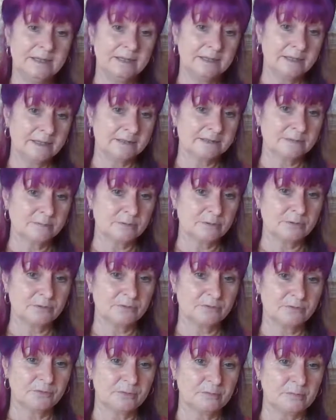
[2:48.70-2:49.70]
here's a
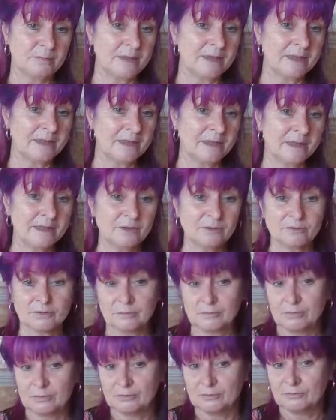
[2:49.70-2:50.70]
beautiful man or a
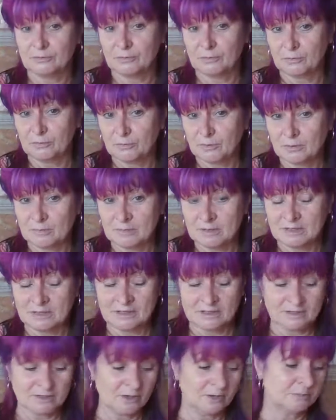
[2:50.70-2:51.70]
beautiful
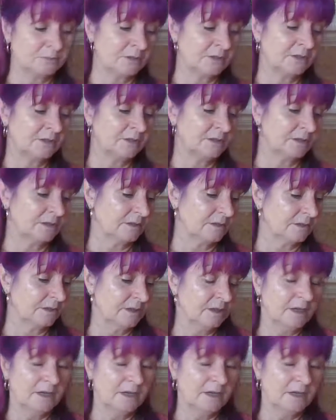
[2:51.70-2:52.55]
woman, I'm going to